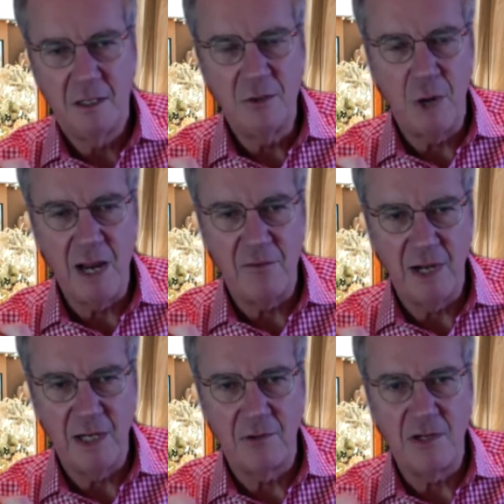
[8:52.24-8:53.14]
grant
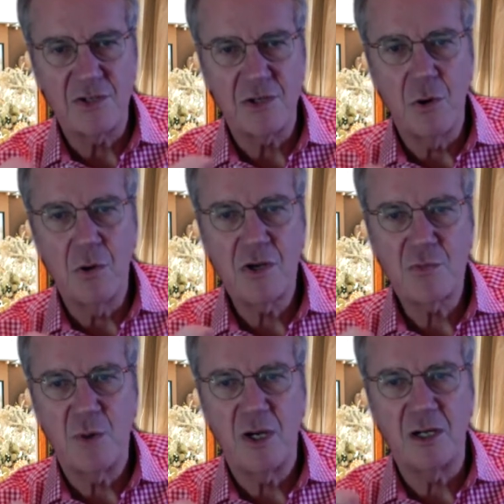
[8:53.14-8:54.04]
victories
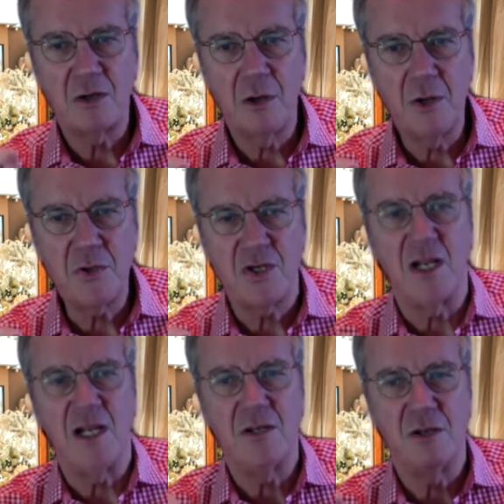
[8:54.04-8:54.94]
correspond
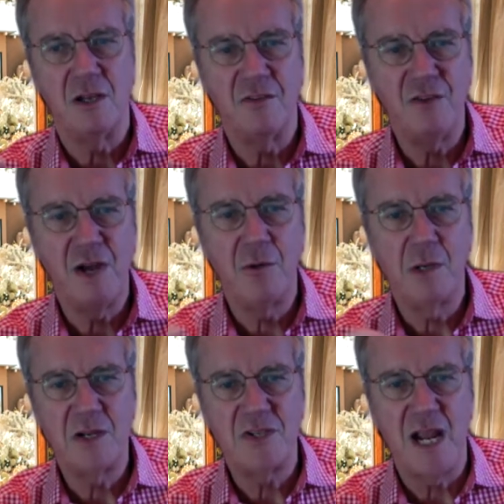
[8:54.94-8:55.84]
closely to the federal
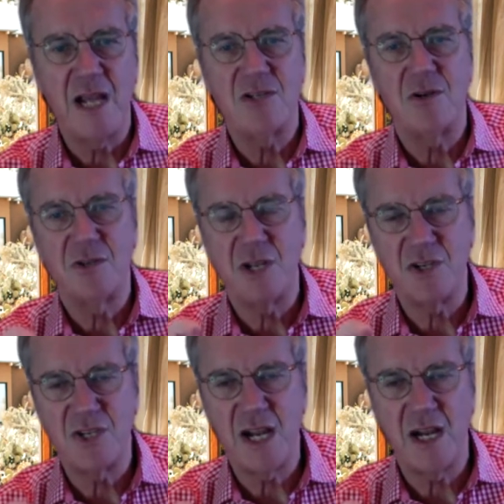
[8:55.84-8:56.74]
disasters at
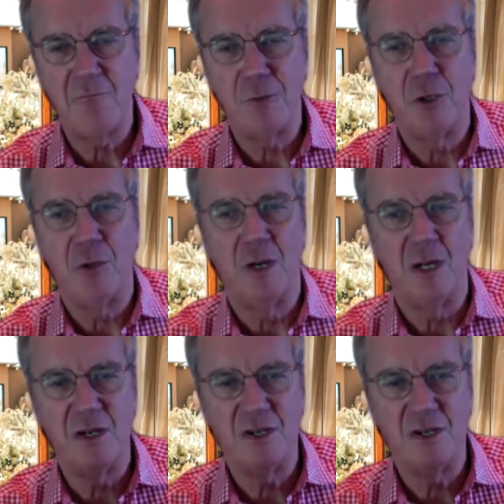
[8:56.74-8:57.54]
Second Bull Run,